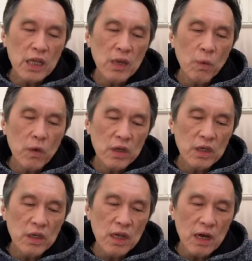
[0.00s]

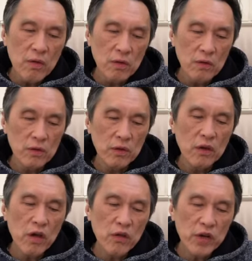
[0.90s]
watered down,
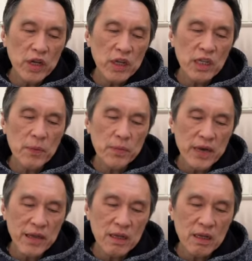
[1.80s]
not really
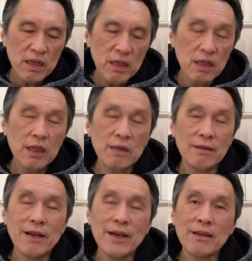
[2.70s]
practical
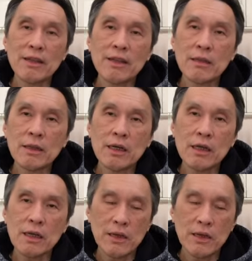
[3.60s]
in 1930.